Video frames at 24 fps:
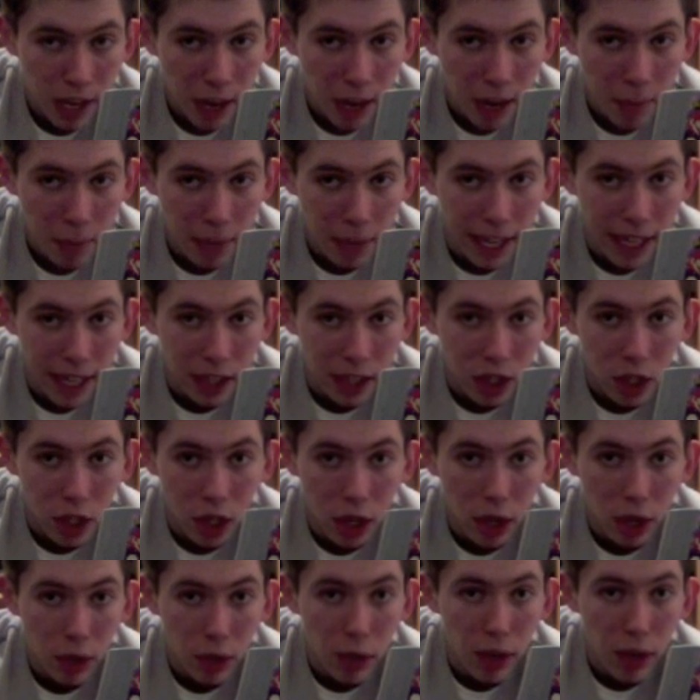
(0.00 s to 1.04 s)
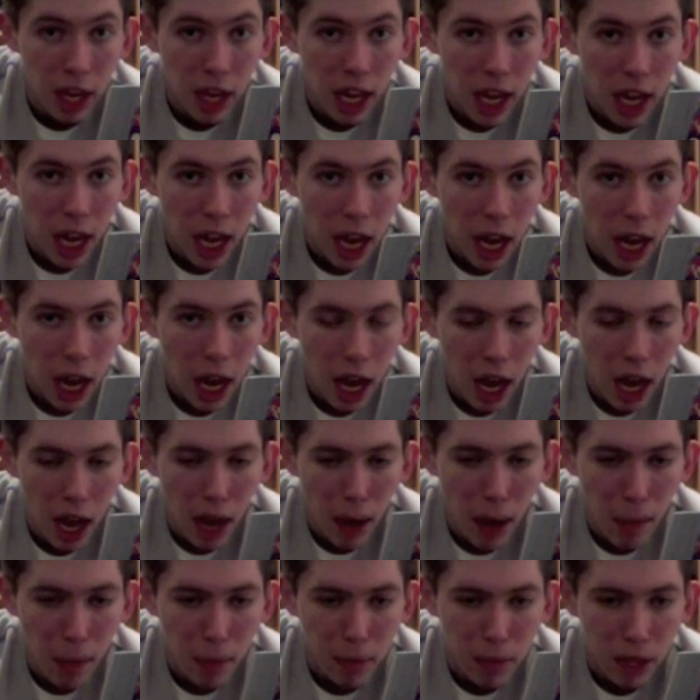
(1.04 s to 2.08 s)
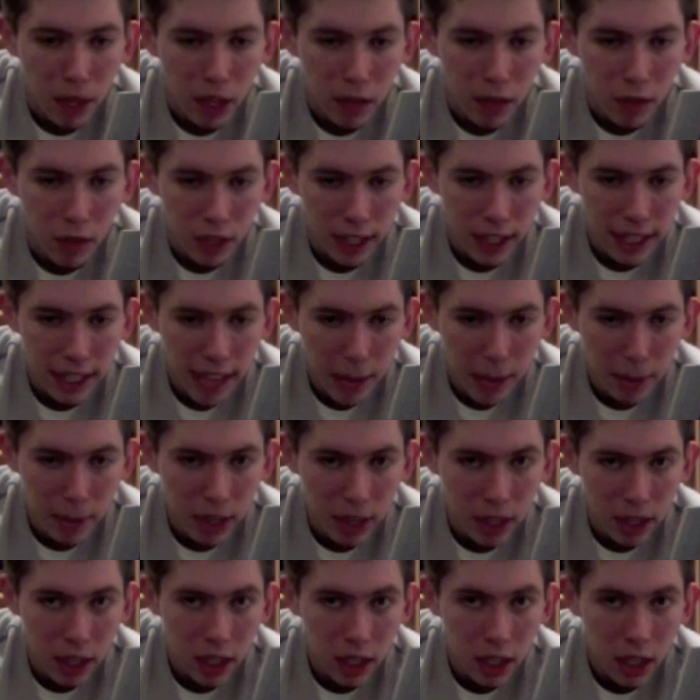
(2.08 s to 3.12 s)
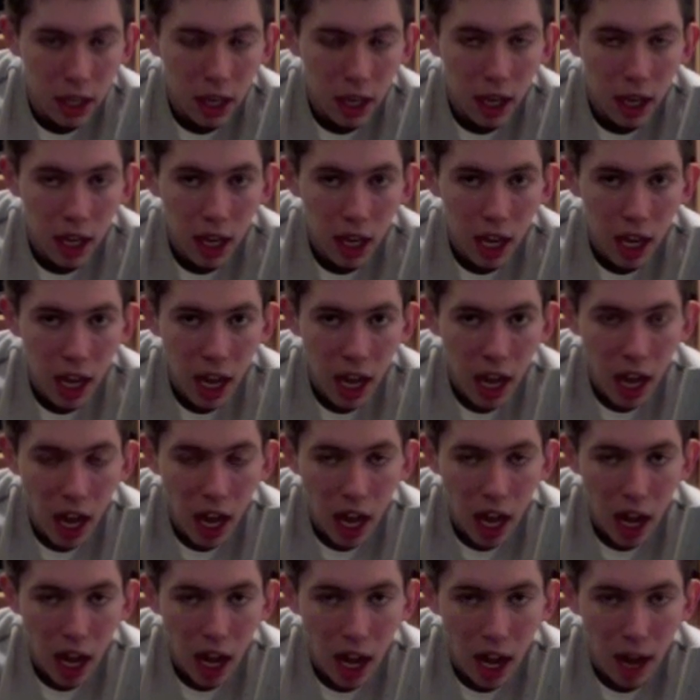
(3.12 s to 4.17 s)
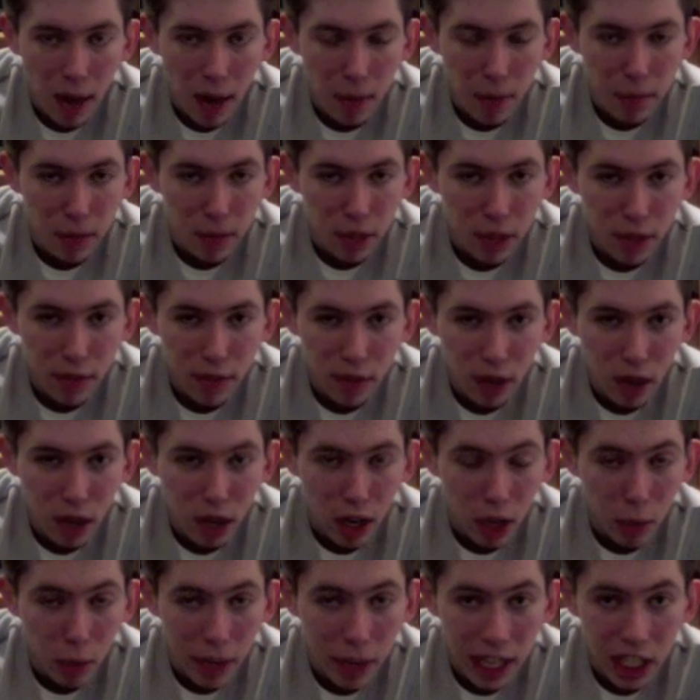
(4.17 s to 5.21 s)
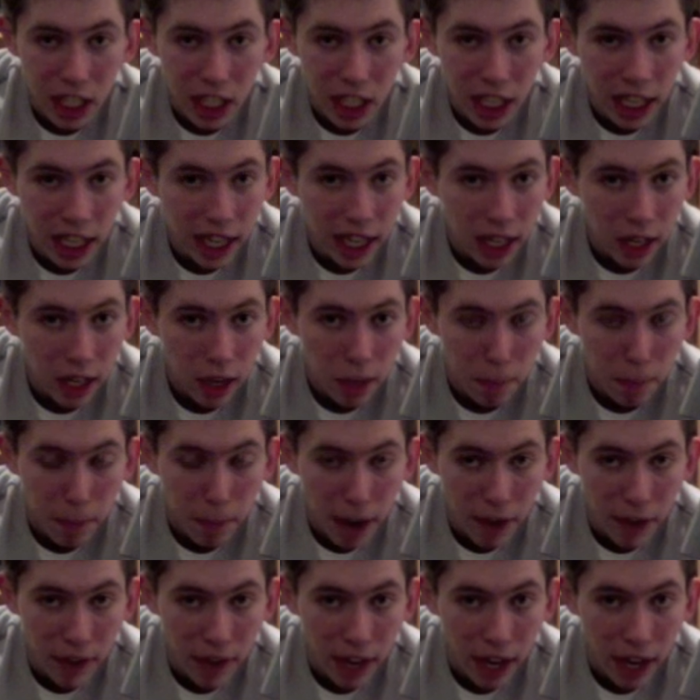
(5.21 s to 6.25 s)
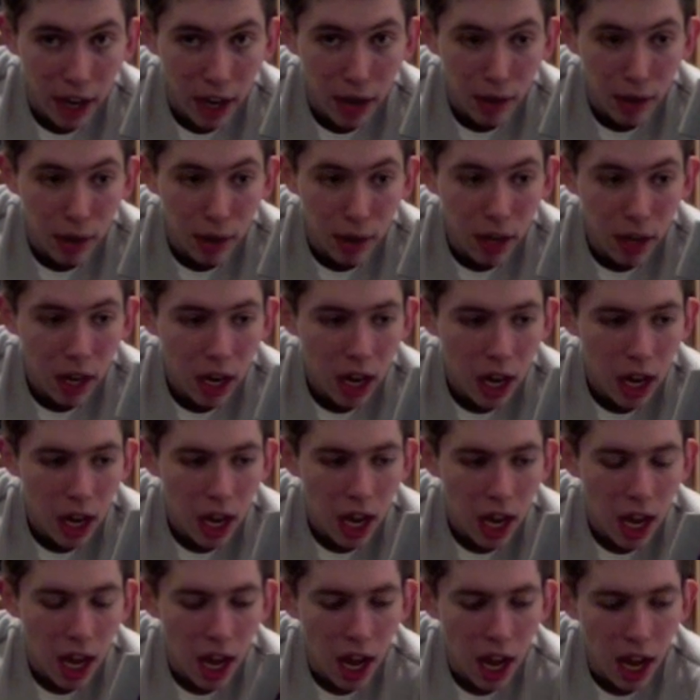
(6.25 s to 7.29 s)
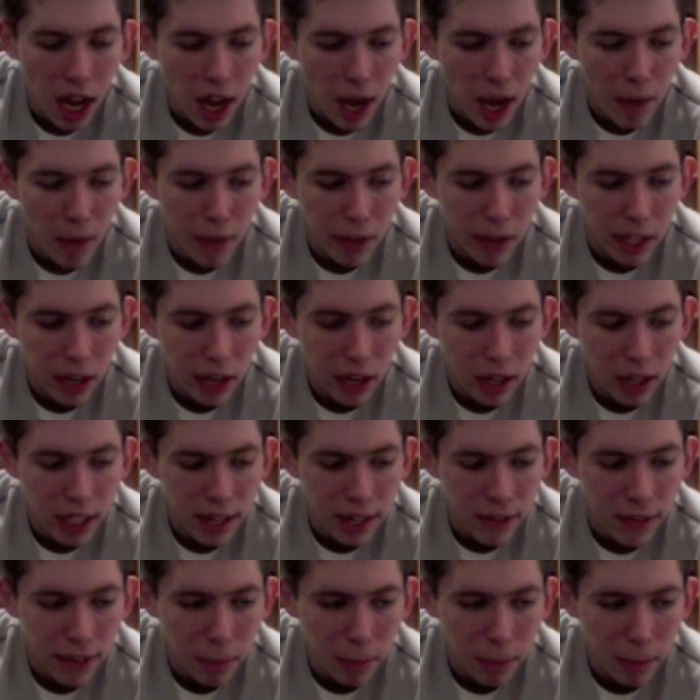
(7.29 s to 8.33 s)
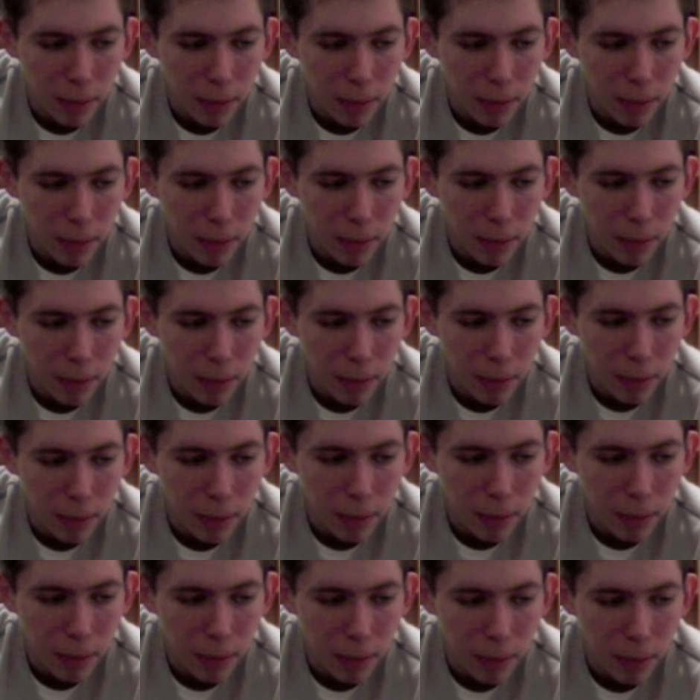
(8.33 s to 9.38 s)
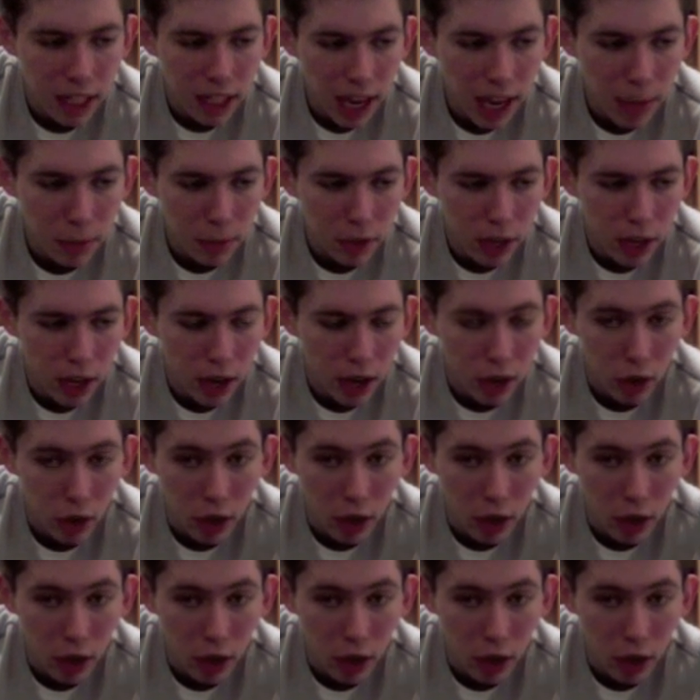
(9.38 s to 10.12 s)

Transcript: Pikachu, you've got Samus, you've got Luigi, Mario. There's loads of different characters you can play as, just absolutely loads.